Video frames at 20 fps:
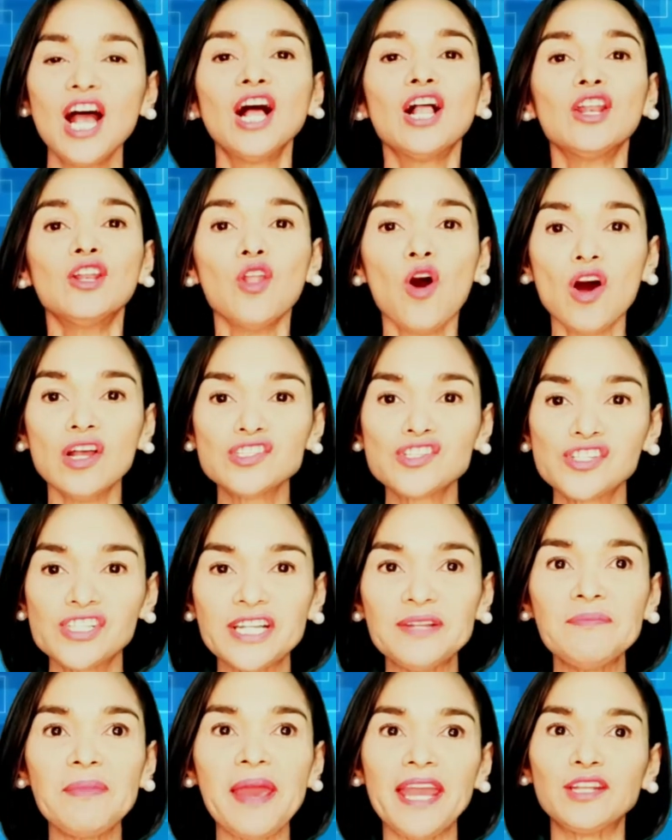Launched
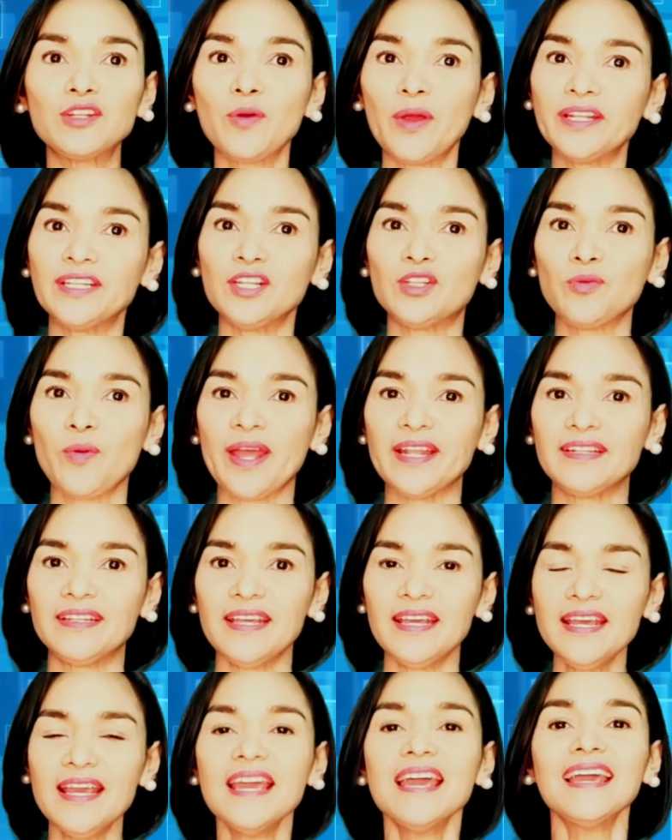in May
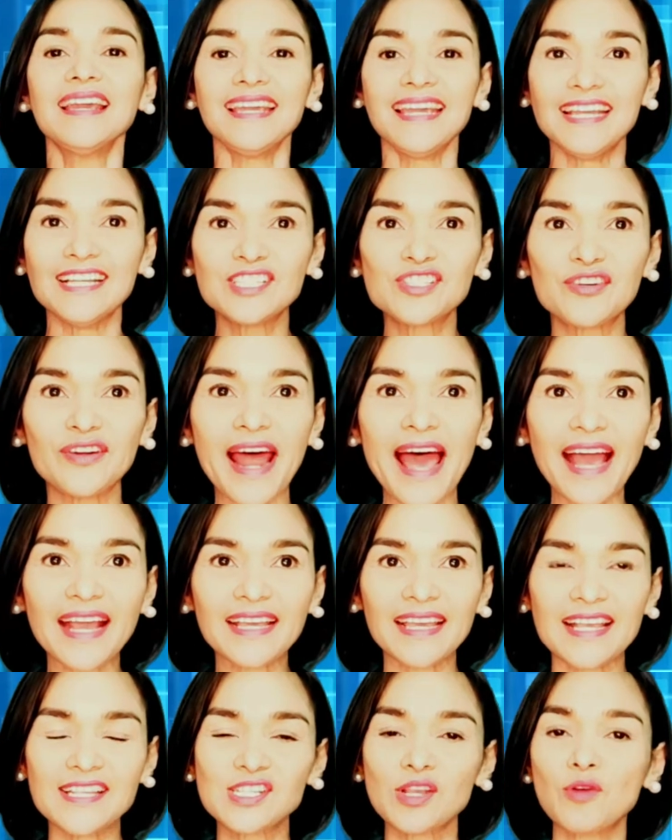2020,
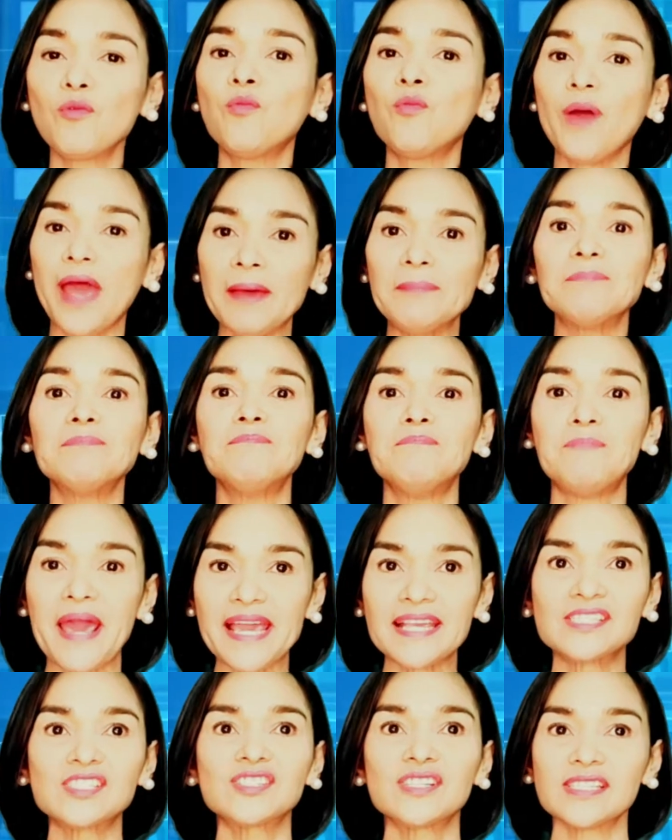e-Track is a
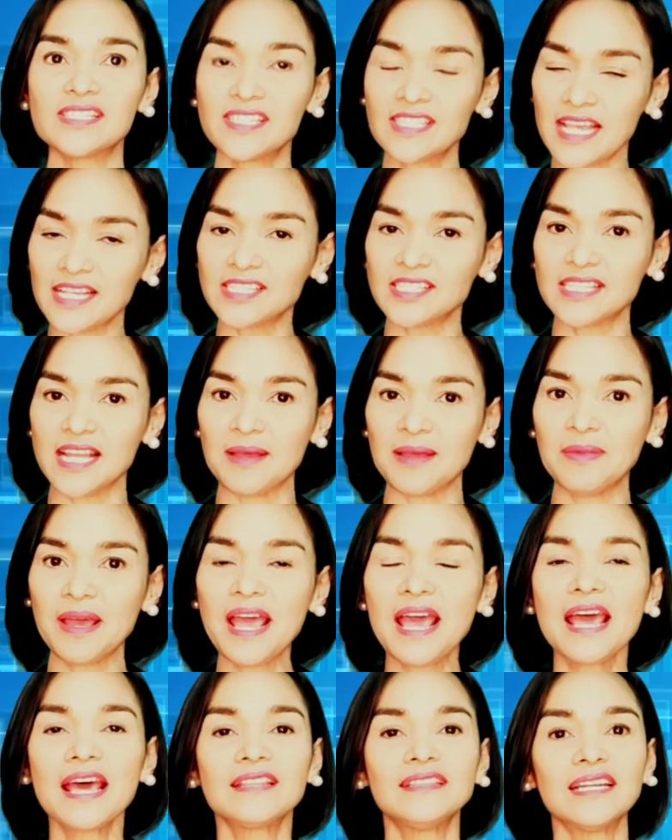web-based system
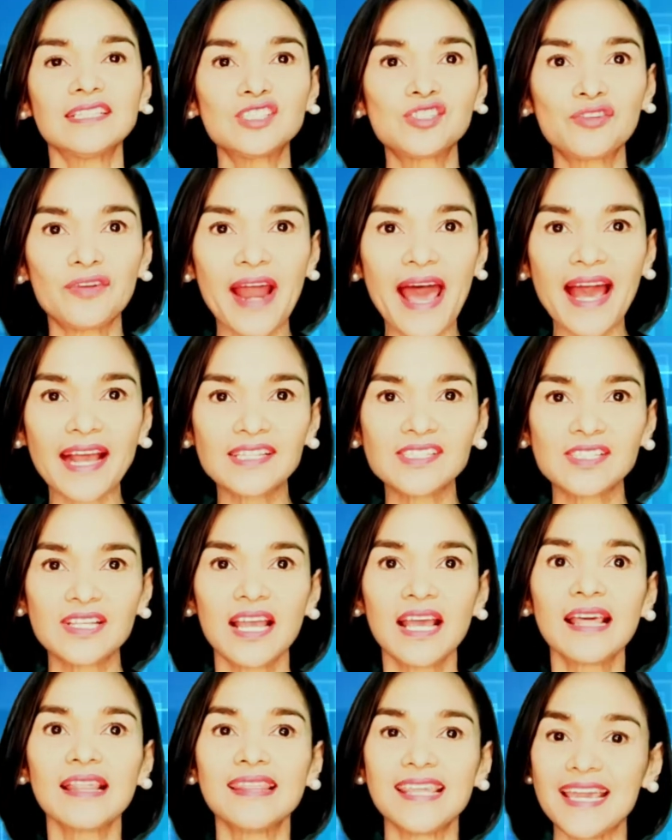that tracks
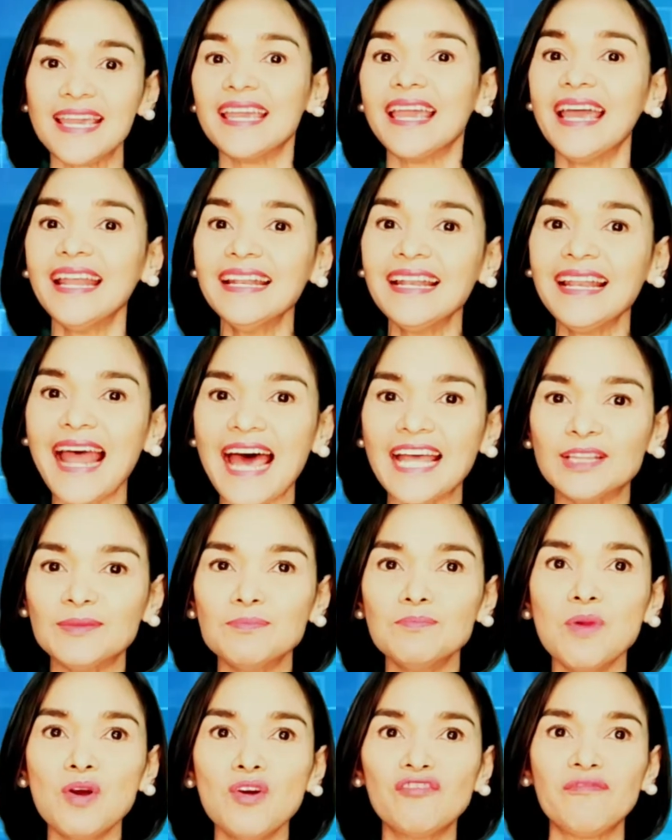the
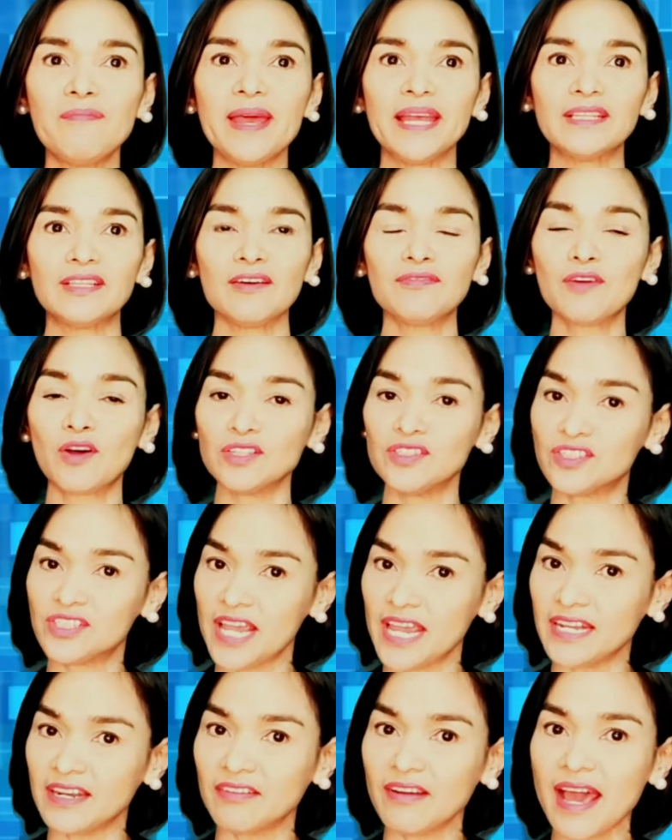inland movement of
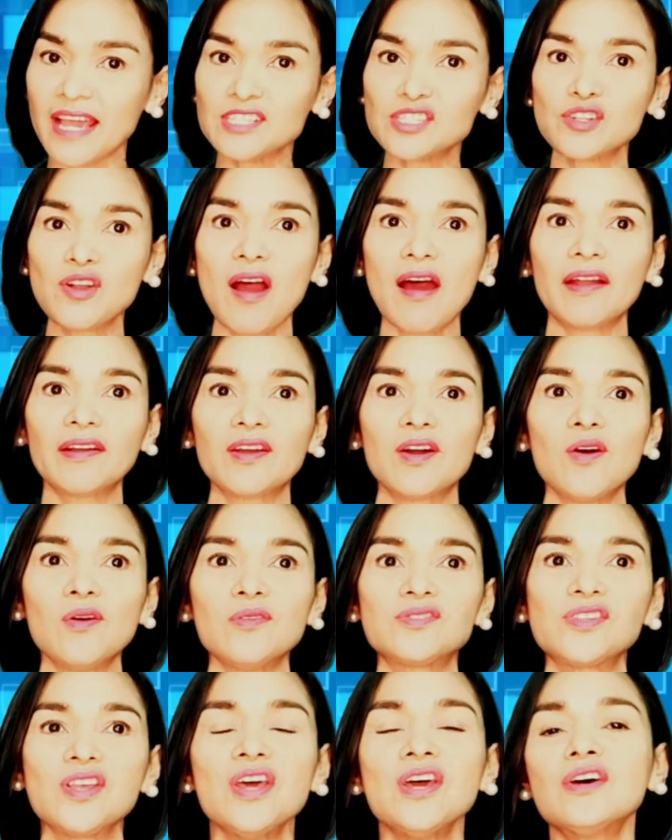containerized
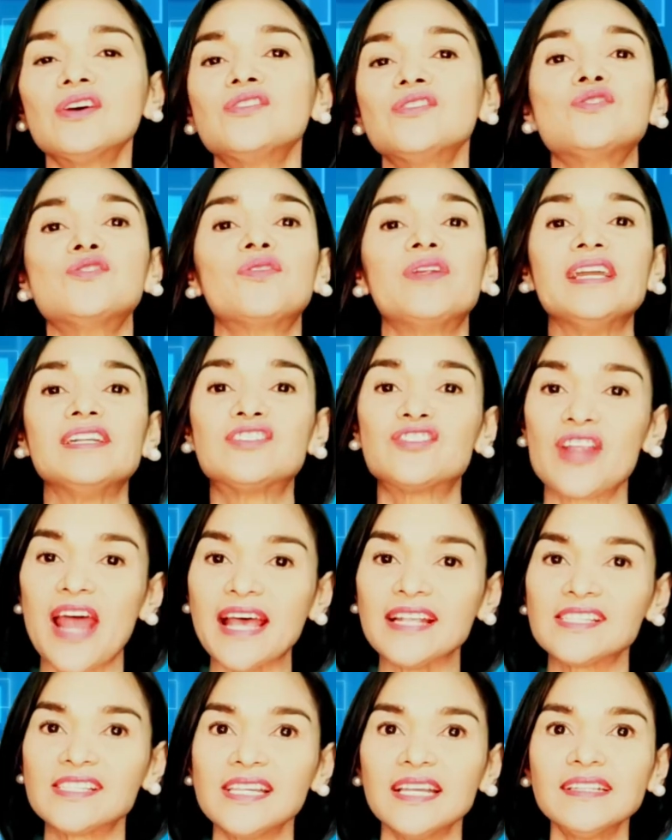cargoes during
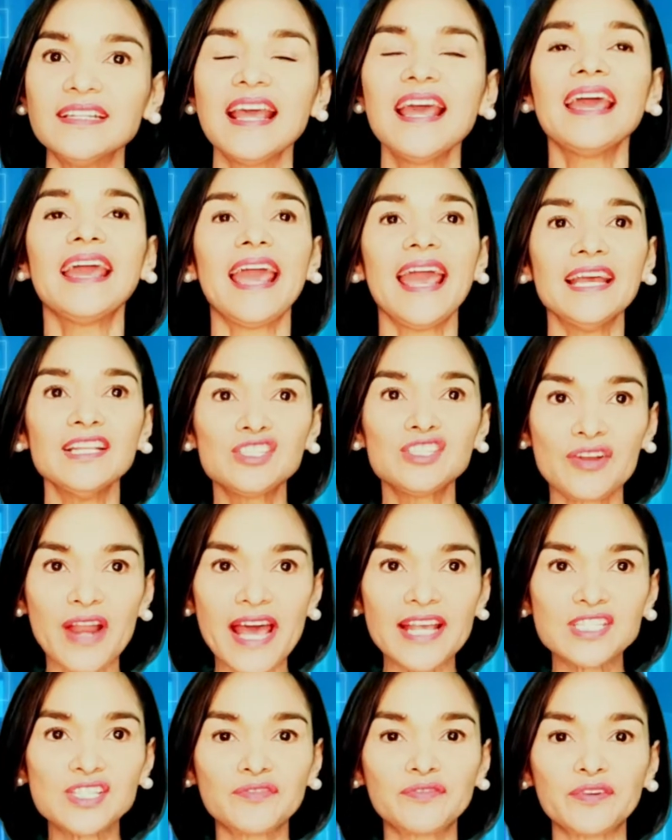transit and
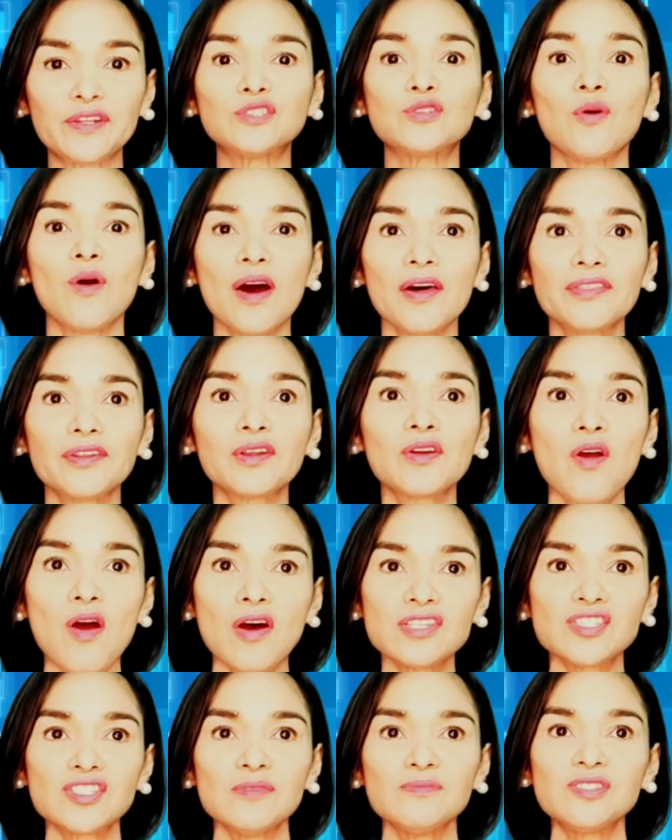transfer to other
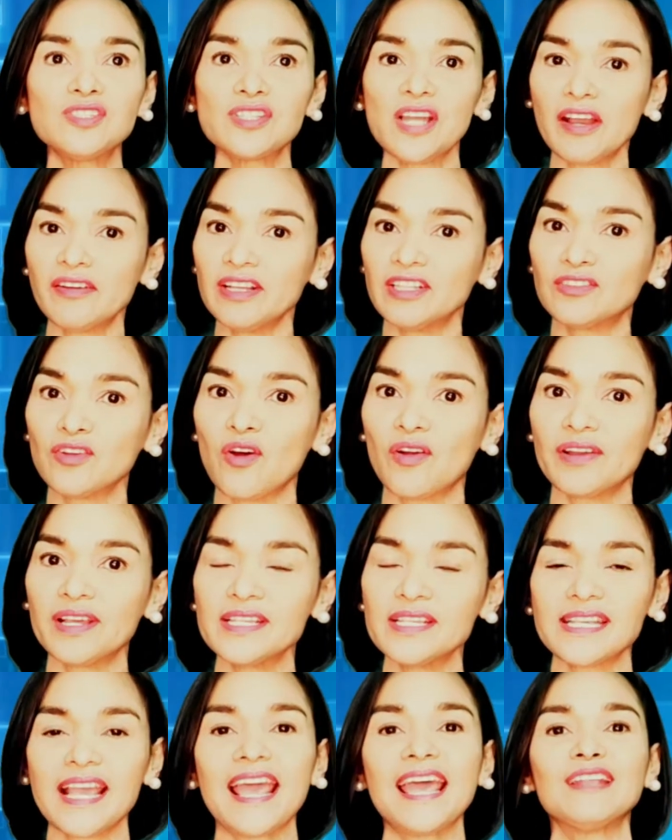customs
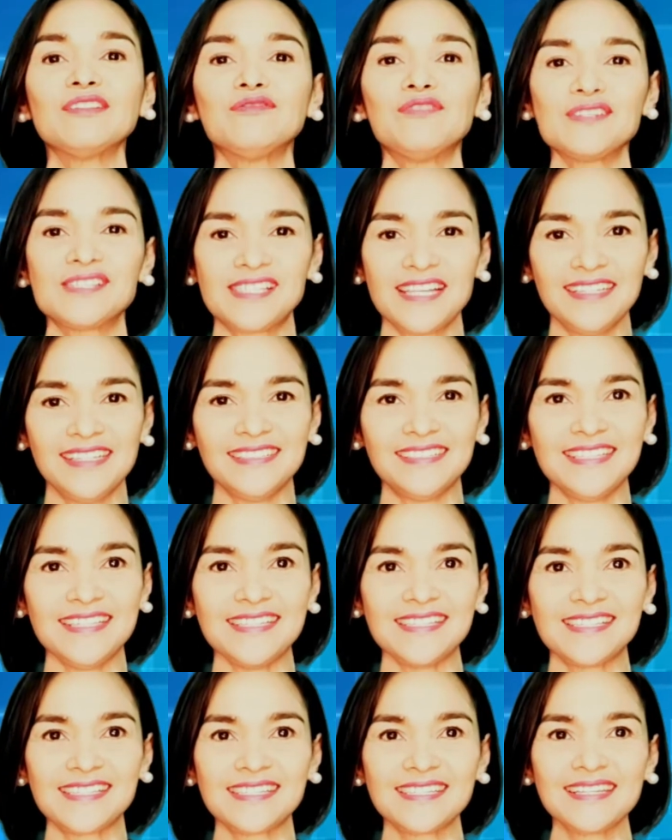territories and
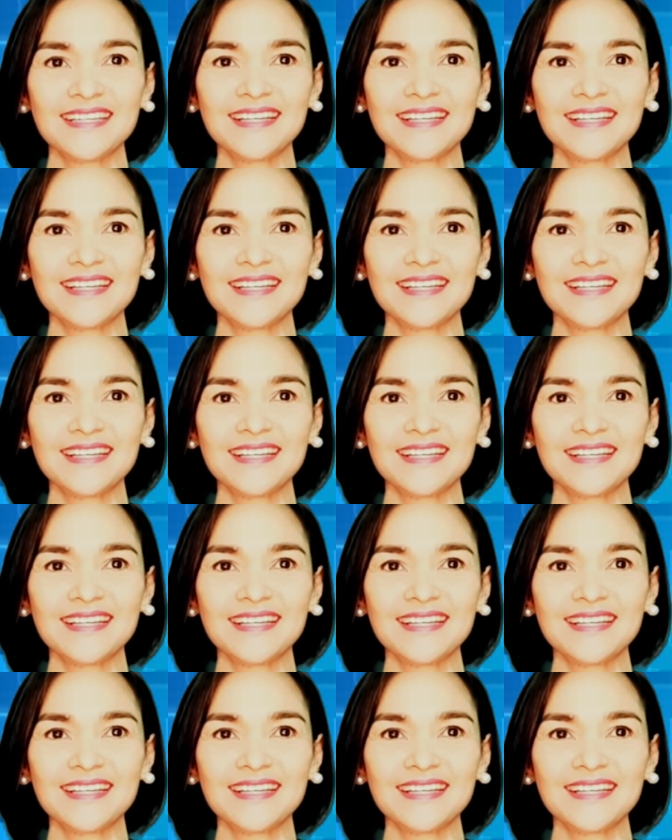facilities.